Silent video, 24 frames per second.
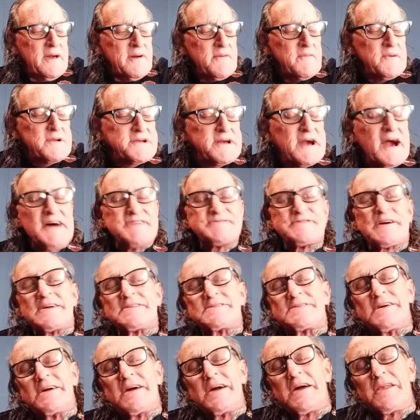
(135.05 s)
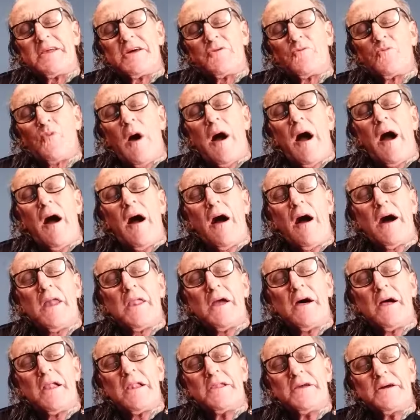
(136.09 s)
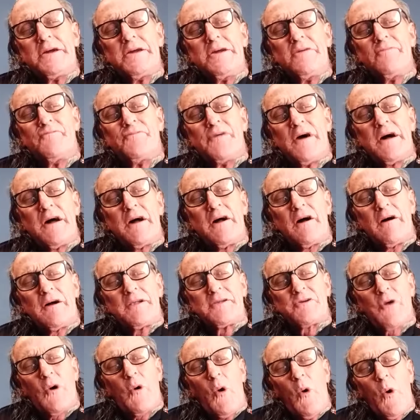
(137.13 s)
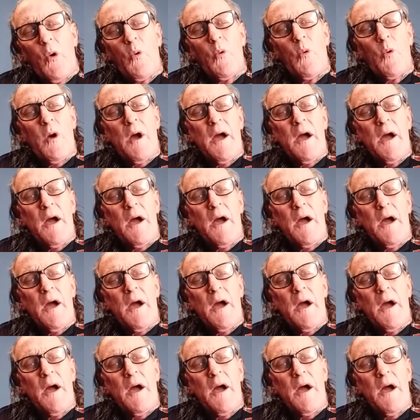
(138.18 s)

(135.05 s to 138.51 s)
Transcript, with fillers: because I didn't want to leave there and go